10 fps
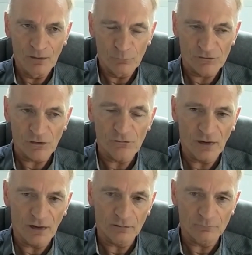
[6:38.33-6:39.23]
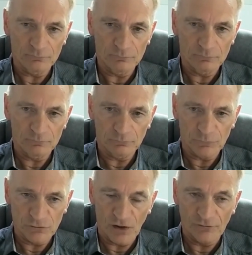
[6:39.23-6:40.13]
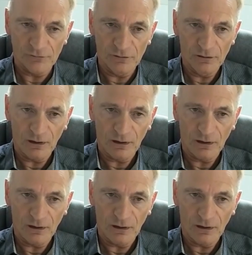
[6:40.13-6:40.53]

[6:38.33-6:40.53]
without that run,